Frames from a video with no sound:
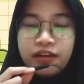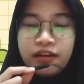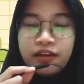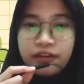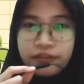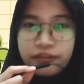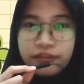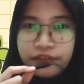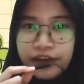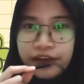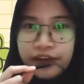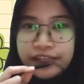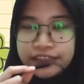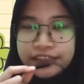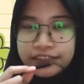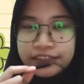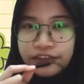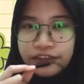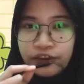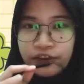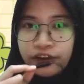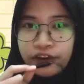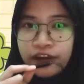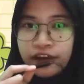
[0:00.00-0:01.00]
Alright,
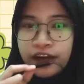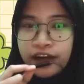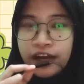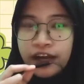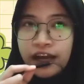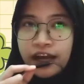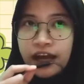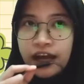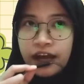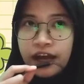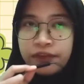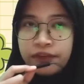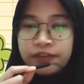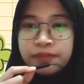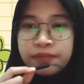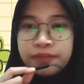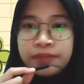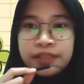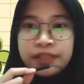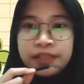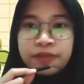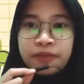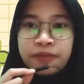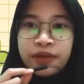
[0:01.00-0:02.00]
so I will
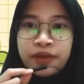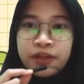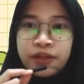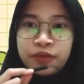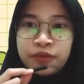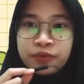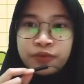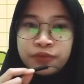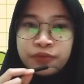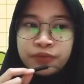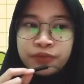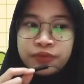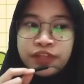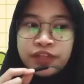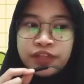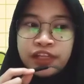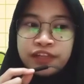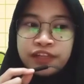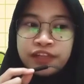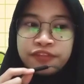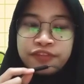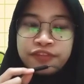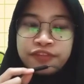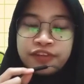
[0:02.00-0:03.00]
be the one who
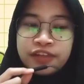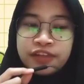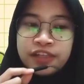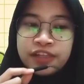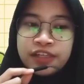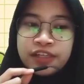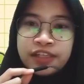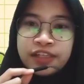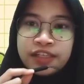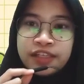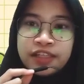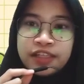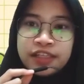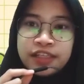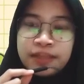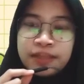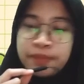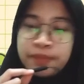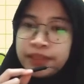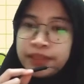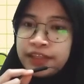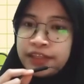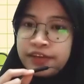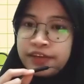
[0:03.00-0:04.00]
deliver the
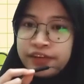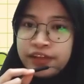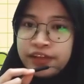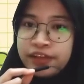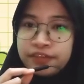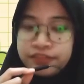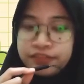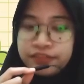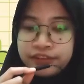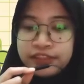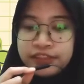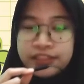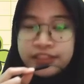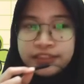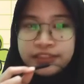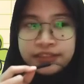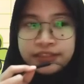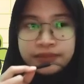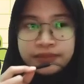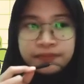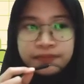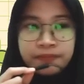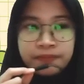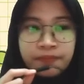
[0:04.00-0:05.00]
material first.
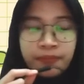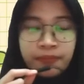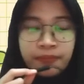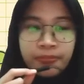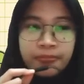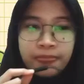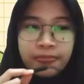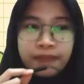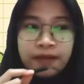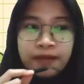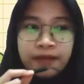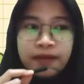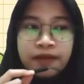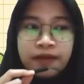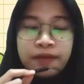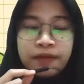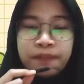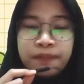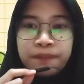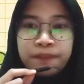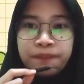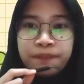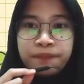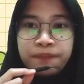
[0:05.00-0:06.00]

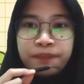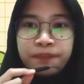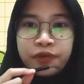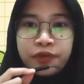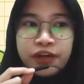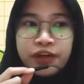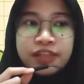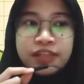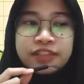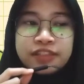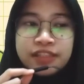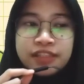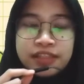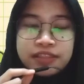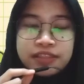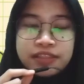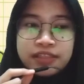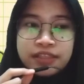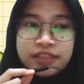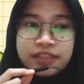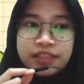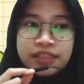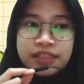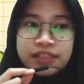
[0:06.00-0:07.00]

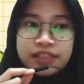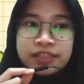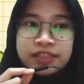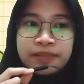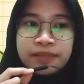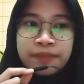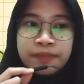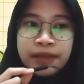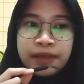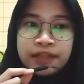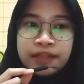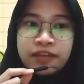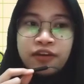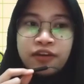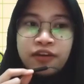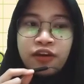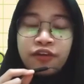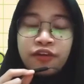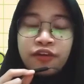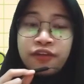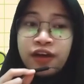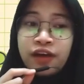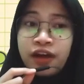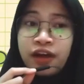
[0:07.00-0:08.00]
Pronunciation is the matter
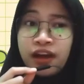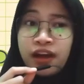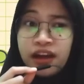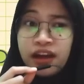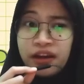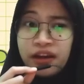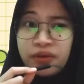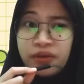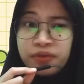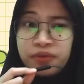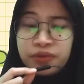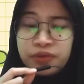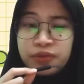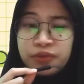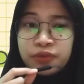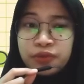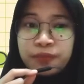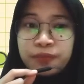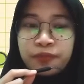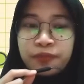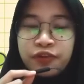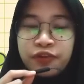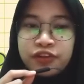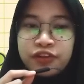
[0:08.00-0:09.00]
of how to
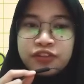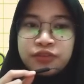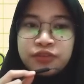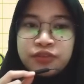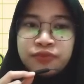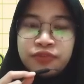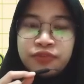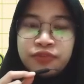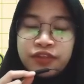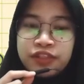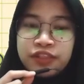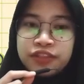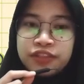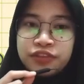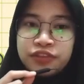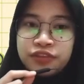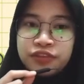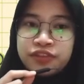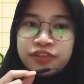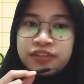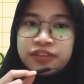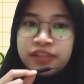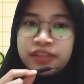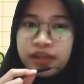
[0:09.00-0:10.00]
pronounce words
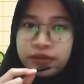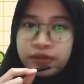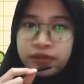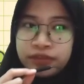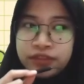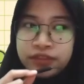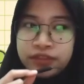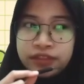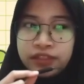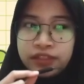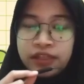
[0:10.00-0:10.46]
through sound.